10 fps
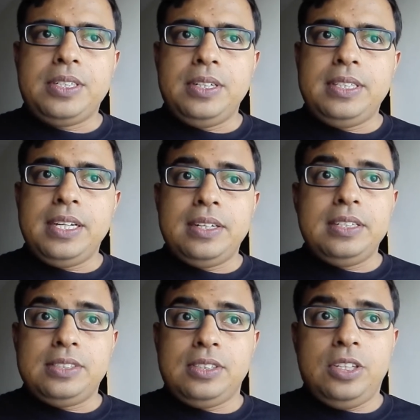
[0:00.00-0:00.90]
there
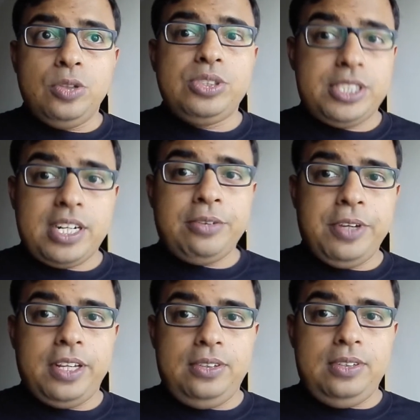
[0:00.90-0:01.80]
is huge
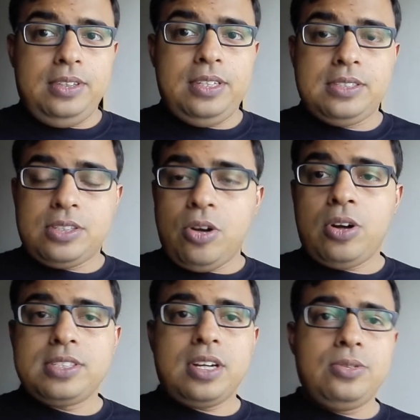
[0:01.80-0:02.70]
traffic, the
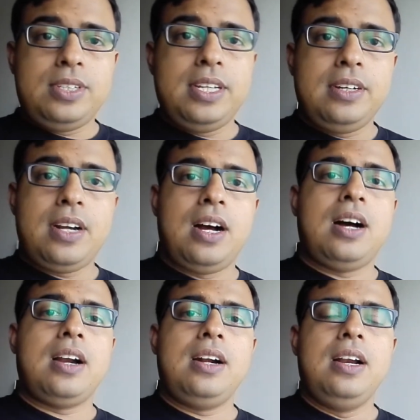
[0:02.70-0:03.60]
slots out there
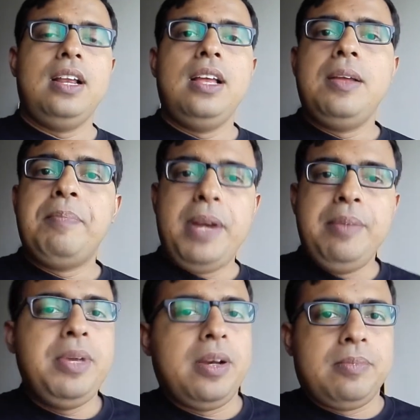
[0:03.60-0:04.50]
are
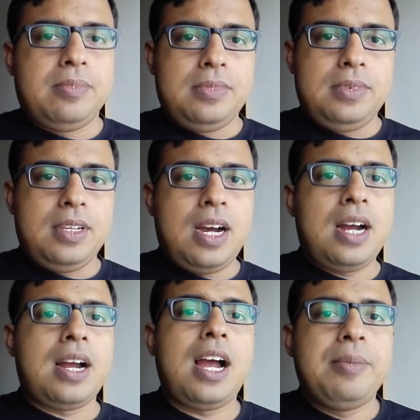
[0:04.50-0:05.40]
premium,
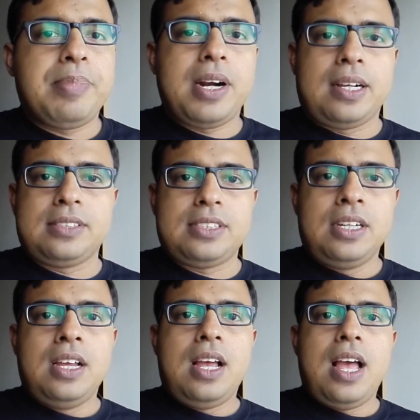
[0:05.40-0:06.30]
are high priced,
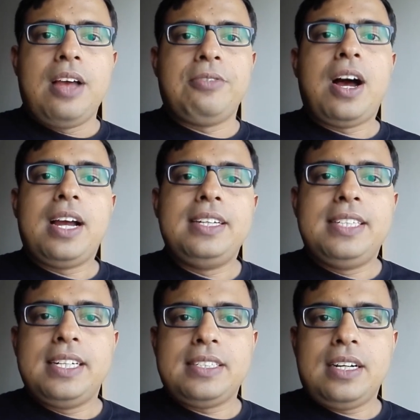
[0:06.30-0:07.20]
have high
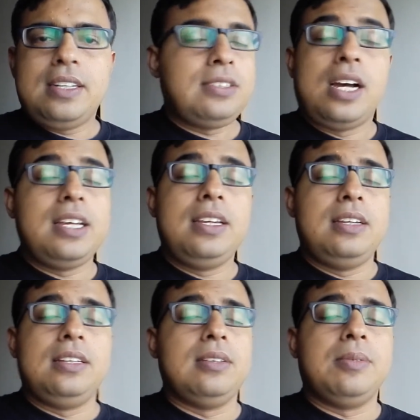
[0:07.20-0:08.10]
data,
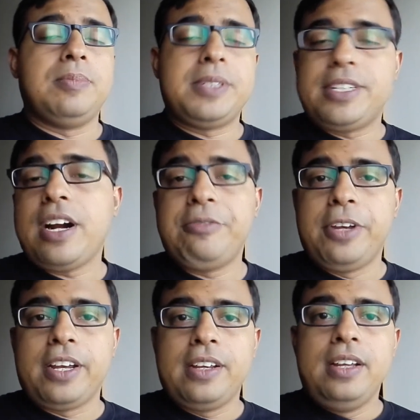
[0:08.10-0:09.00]
high
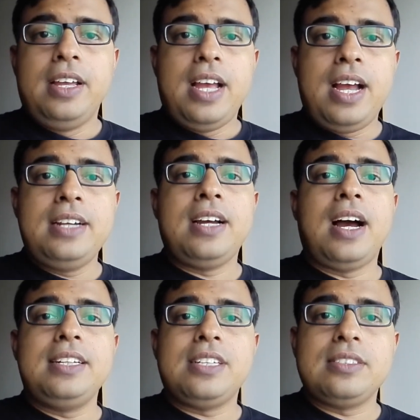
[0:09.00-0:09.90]
traffic, and
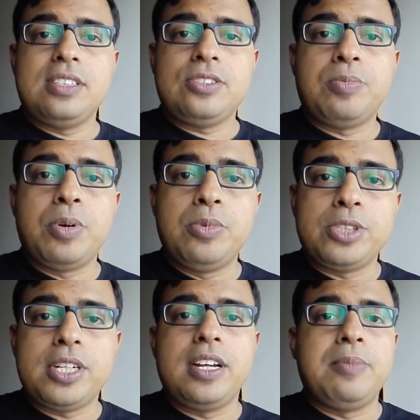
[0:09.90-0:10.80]
high chances of
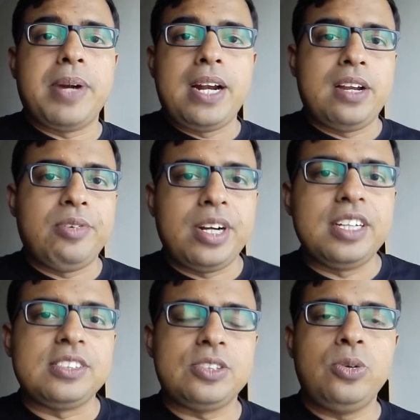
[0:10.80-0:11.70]
promotion and brand
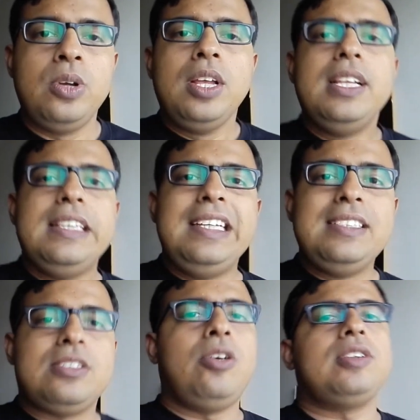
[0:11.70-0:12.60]
awareness. So
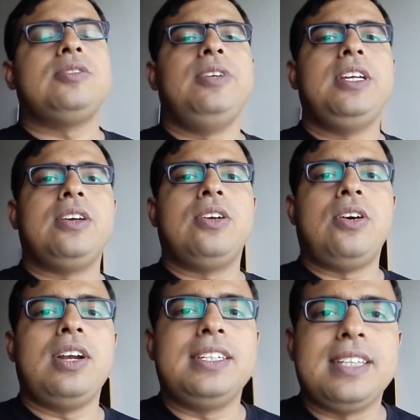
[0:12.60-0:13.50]
these slots, we
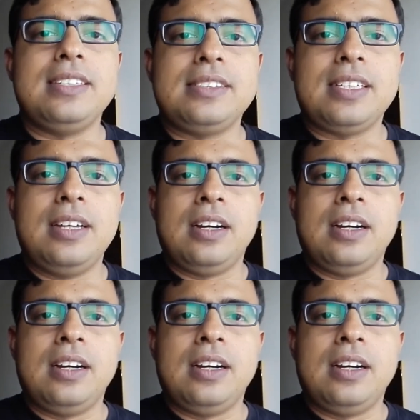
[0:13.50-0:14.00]
call it as